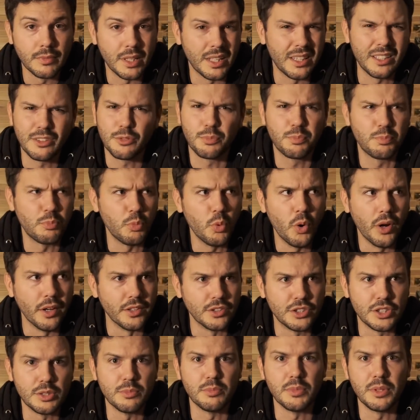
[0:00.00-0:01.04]
There's what?
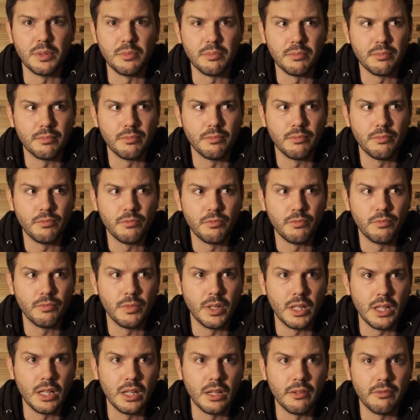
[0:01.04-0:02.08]
Jim Beam
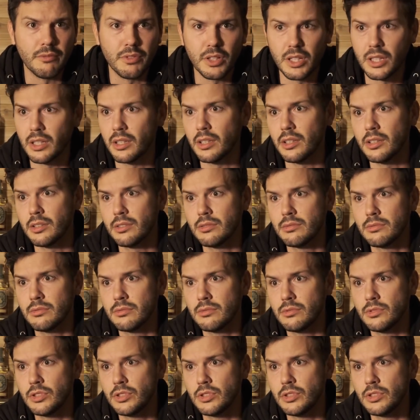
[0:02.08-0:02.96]
vanilla,